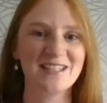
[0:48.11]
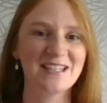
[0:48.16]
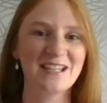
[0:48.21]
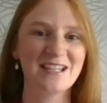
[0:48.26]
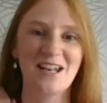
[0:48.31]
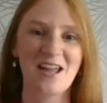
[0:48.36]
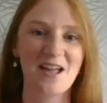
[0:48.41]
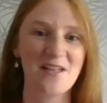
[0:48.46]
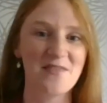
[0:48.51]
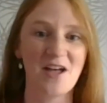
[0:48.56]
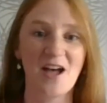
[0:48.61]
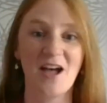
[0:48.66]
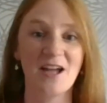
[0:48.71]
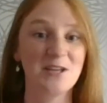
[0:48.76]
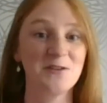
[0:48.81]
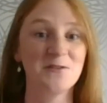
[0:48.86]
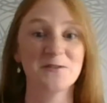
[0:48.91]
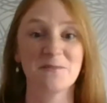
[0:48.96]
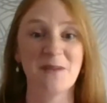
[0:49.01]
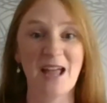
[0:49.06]
It'll learn that I
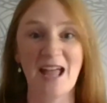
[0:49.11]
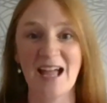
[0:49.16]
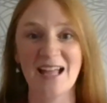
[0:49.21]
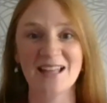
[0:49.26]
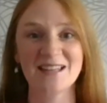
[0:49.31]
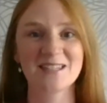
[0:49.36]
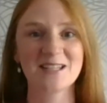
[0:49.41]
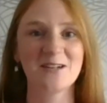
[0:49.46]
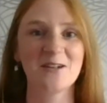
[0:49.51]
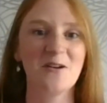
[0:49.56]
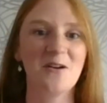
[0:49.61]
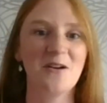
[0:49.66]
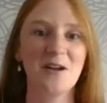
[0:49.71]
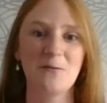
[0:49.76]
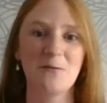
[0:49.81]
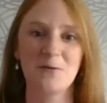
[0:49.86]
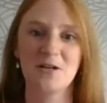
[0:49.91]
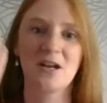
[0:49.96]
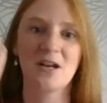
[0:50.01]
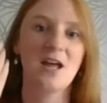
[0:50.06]
use my hands a lot. It
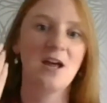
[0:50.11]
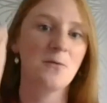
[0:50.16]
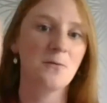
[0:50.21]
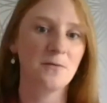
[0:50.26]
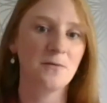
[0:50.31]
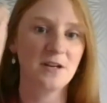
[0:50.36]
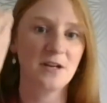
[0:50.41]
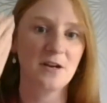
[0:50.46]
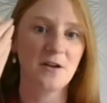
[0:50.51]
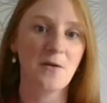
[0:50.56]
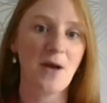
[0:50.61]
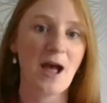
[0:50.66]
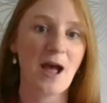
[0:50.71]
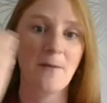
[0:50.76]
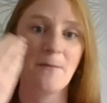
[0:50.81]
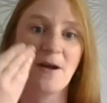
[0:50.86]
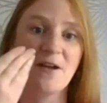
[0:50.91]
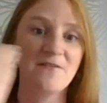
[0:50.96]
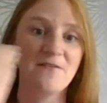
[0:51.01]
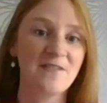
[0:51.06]
would learn, how
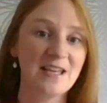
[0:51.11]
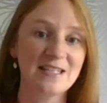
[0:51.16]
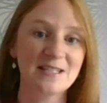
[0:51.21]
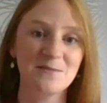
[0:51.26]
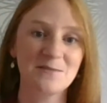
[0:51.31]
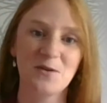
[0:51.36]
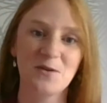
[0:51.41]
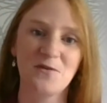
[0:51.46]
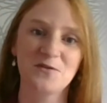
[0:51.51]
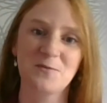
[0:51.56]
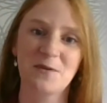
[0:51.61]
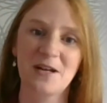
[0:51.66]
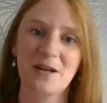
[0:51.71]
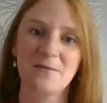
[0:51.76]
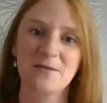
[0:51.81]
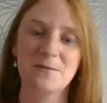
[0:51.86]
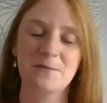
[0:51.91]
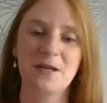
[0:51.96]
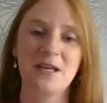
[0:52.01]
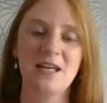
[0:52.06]
my face moves when I'm
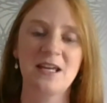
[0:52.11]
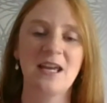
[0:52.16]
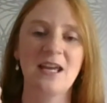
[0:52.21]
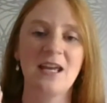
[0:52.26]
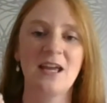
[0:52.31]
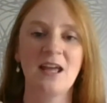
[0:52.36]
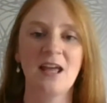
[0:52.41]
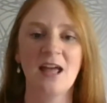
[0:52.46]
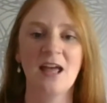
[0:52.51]
speaking.